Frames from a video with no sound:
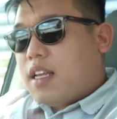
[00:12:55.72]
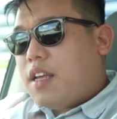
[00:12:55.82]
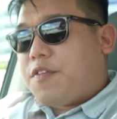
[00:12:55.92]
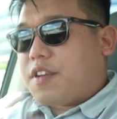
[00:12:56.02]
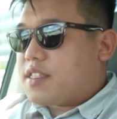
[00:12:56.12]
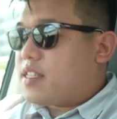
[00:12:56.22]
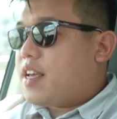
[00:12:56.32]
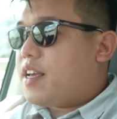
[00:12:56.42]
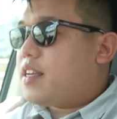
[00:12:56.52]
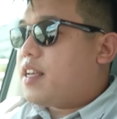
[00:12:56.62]
if you're
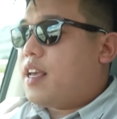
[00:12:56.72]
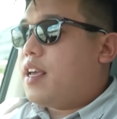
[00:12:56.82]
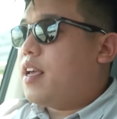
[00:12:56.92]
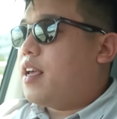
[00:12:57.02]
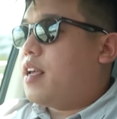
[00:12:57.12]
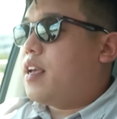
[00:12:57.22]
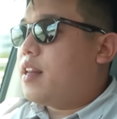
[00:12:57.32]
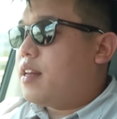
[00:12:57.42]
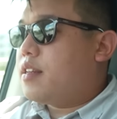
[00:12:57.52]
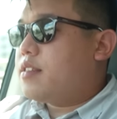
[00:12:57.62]
staying
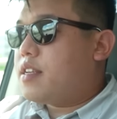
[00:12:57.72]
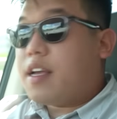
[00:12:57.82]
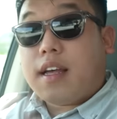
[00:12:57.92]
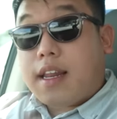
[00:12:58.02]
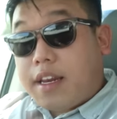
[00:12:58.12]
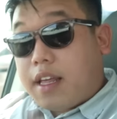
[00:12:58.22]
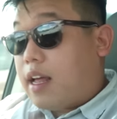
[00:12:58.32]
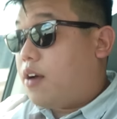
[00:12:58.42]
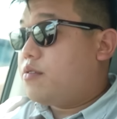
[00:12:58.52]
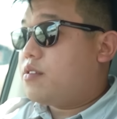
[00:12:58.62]
in, say, a landed
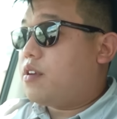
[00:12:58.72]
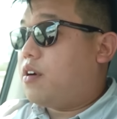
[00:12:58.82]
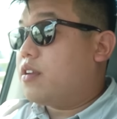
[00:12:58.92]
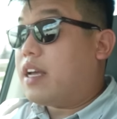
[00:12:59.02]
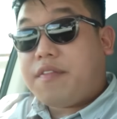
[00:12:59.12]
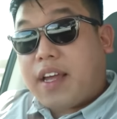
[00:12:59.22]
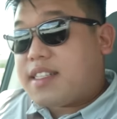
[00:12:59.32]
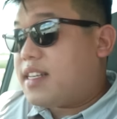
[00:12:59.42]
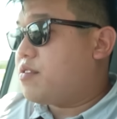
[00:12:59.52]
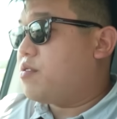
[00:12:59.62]
house, or you have
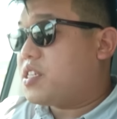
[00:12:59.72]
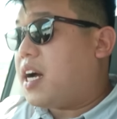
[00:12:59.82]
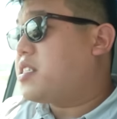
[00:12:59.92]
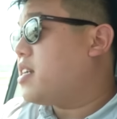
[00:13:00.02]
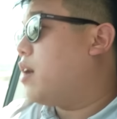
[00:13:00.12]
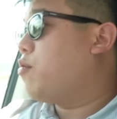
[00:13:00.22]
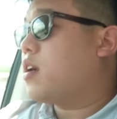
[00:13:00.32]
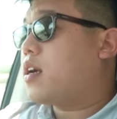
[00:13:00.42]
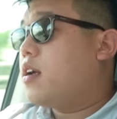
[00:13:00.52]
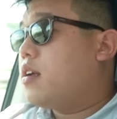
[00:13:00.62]
access to a charger at
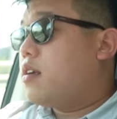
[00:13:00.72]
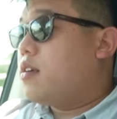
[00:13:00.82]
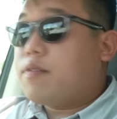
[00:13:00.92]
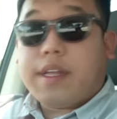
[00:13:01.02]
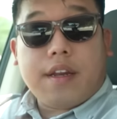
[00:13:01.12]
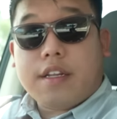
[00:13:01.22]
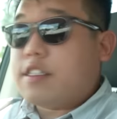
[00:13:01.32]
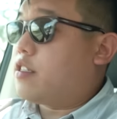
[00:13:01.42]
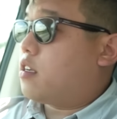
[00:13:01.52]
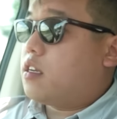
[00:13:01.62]
work, then
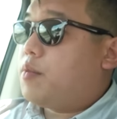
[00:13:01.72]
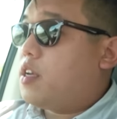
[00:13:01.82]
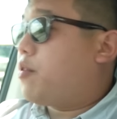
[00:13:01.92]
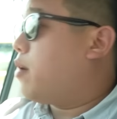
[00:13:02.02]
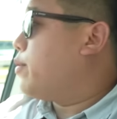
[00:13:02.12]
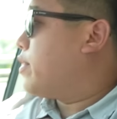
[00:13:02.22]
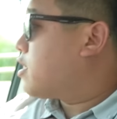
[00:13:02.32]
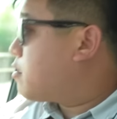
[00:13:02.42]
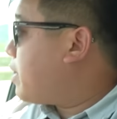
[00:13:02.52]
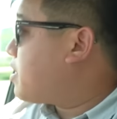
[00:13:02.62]
it's not going to be a problem,
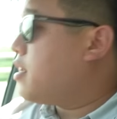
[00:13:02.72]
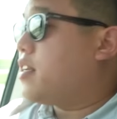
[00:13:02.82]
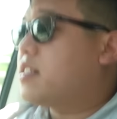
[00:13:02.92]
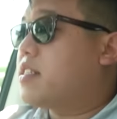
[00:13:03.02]
especially in